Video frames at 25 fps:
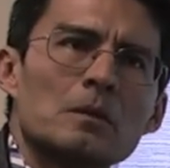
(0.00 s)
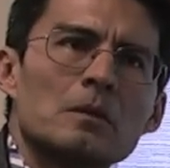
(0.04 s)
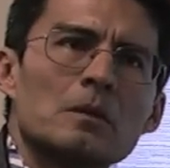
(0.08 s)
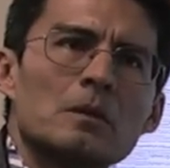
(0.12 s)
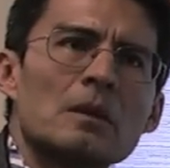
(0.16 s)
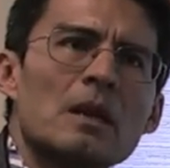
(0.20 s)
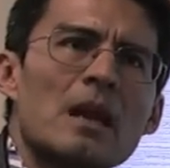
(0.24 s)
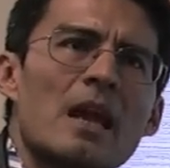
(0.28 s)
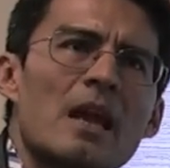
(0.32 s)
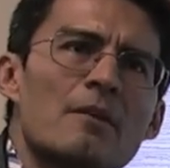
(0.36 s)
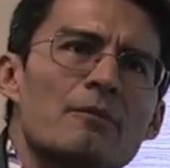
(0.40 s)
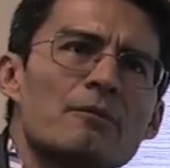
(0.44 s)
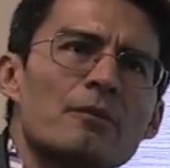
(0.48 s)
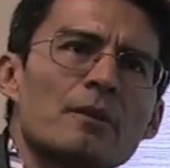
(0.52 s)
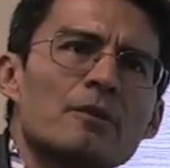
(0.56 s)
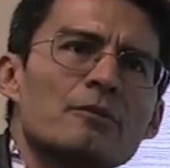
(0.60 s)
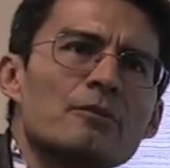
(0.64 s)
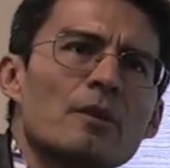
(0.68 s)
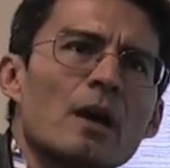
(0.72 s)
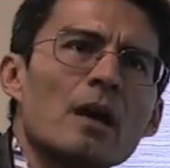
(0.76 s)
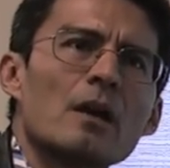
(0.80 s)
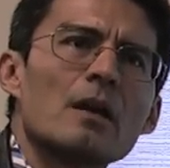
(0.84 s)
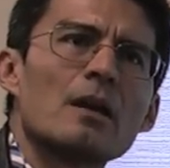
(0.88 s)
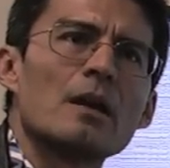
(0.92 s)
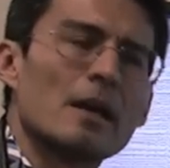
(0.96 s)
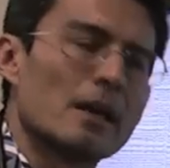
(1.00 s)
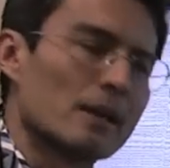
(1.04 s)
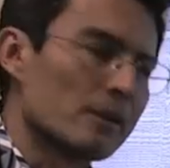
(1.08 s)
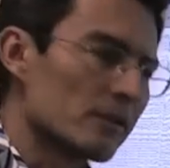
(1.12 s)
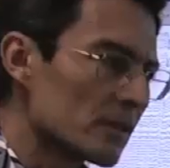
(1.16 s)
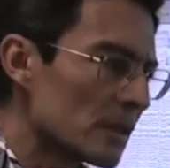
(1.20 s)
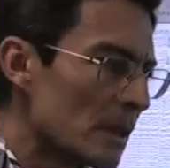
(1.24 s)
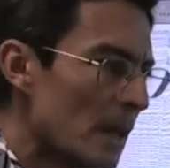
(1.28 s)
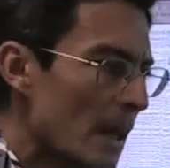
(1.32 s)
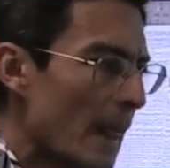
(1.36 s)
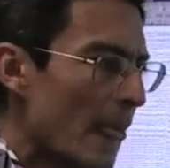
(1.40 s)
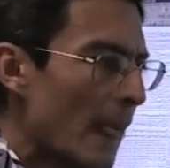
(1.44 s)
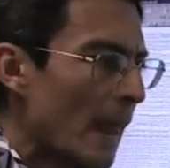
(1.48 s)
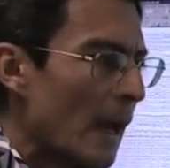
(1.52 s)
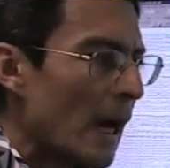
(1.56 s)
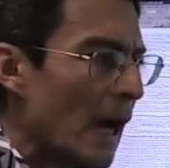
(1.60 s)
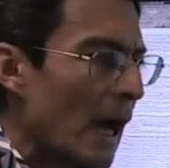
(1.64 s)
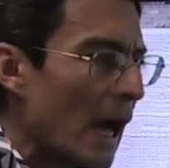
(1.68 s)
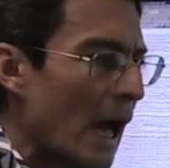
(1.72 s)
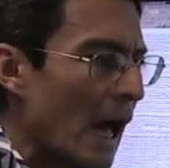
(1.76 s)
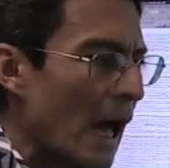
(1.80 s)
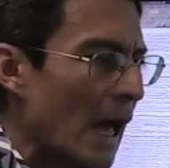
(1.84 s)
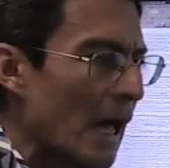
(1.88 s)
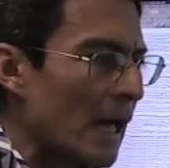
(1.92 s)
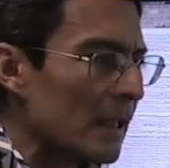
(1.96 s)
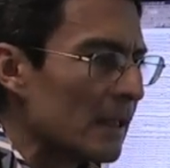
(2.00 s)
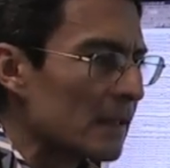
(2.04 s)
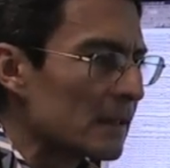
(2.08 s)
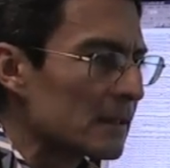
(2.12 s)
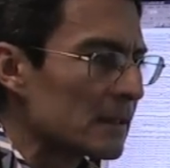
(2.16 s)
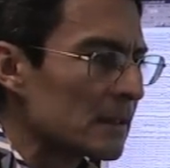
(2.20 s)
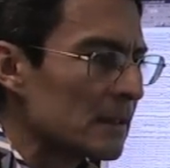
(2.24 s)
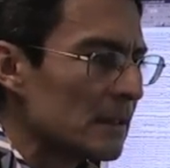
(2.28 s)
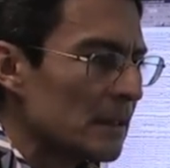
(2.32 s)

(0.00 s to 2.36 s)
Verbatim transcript: left and right legs, and